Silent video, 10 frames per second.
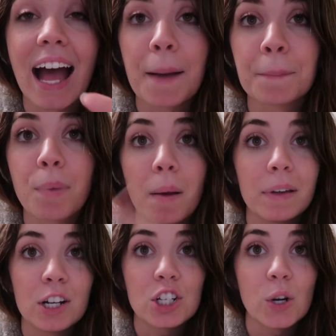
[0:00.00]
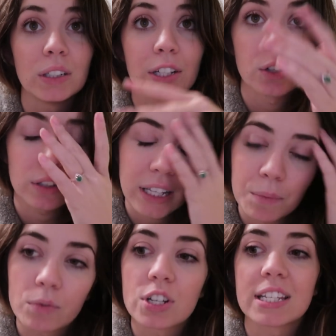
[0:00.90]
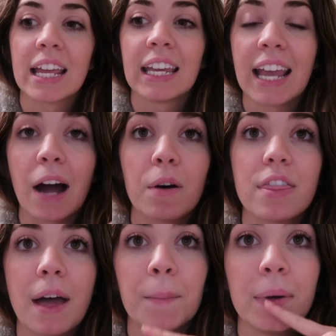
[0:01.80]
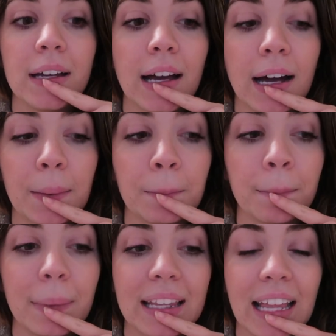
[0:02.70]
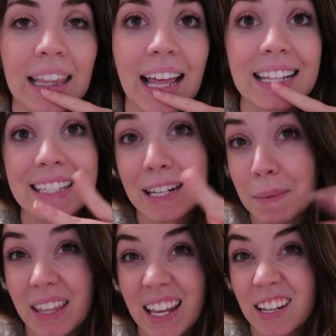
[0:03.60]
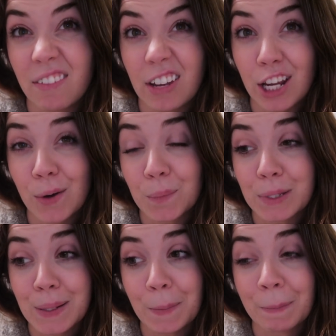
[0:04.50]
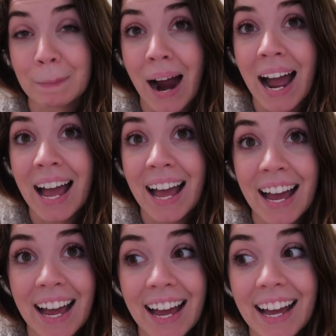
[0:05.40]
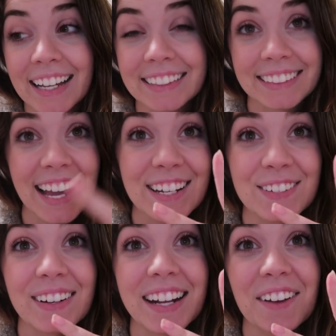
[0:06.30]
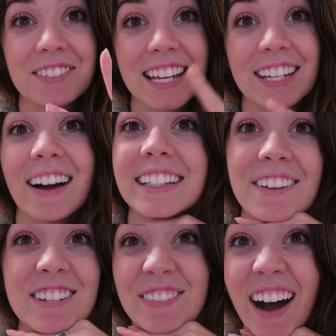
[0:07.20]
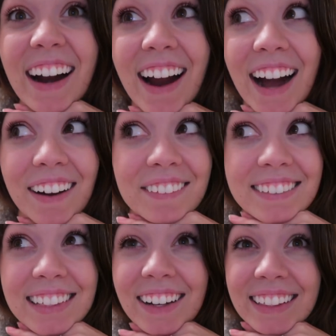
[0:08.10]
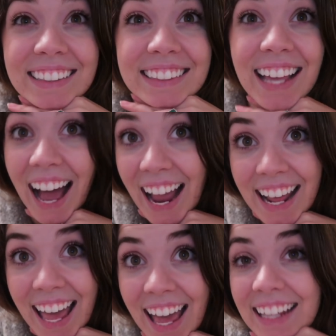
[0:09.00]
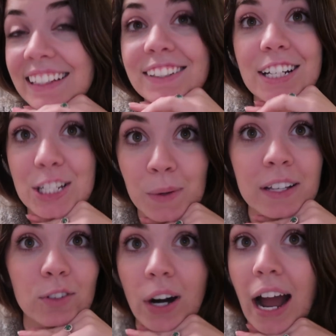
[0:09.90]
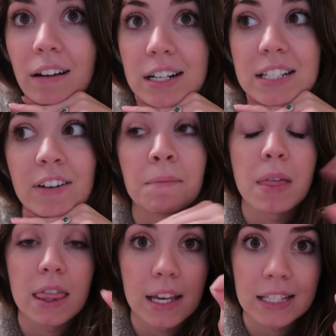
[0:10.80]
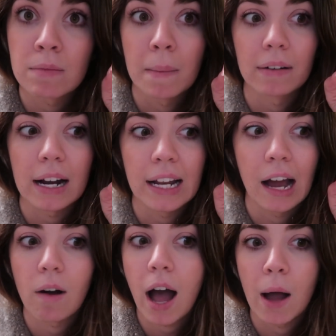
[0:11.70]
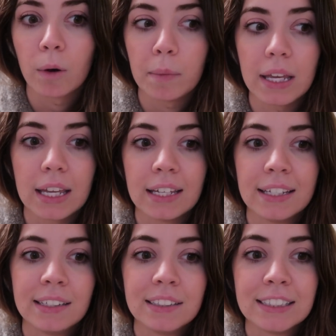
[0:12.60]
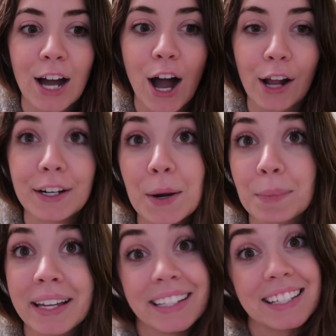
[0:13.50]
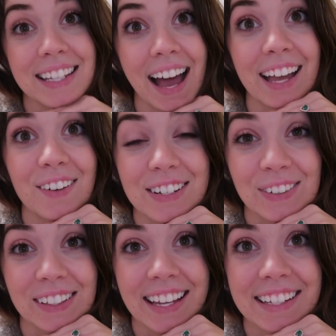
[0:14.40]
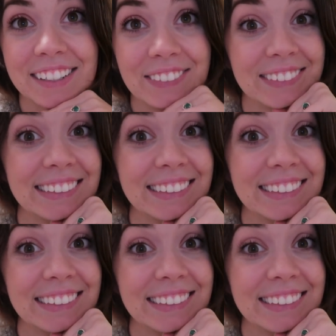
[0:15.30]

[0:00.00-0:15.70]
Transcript: I'm probably gonna show a little clip just hanging out with them, but then that's gonna be the end of the video. So yeah, I just wanted to update you. I leave tomorrow, I'm so excited. Literally 24 hours from this moment right now, I will be on an airplane in the sky going to Orlando.